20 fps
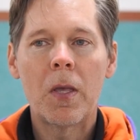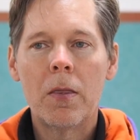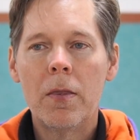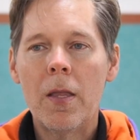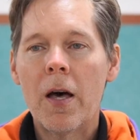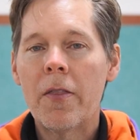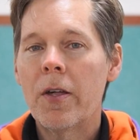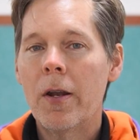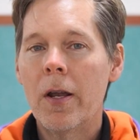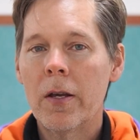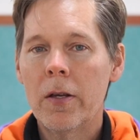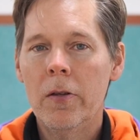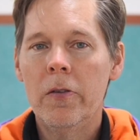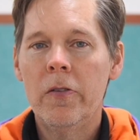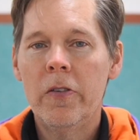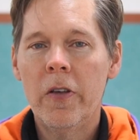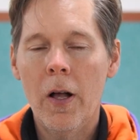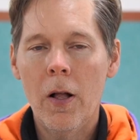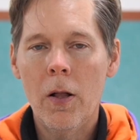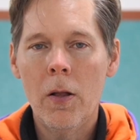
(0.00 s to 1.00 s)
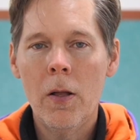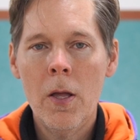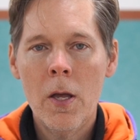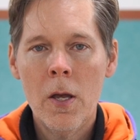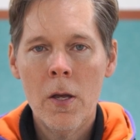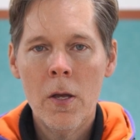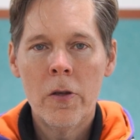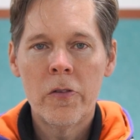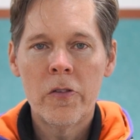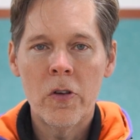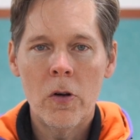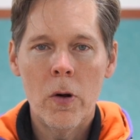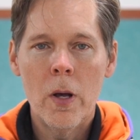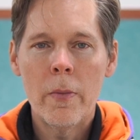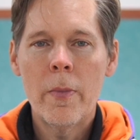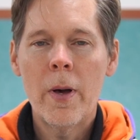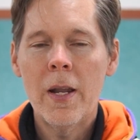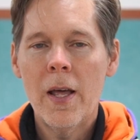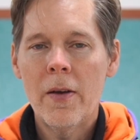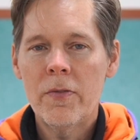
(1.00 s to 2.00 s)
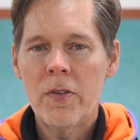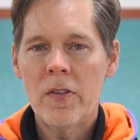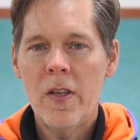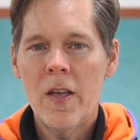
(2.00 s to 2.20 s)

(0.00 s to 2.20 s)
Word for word: Not that I could tell. So I might have to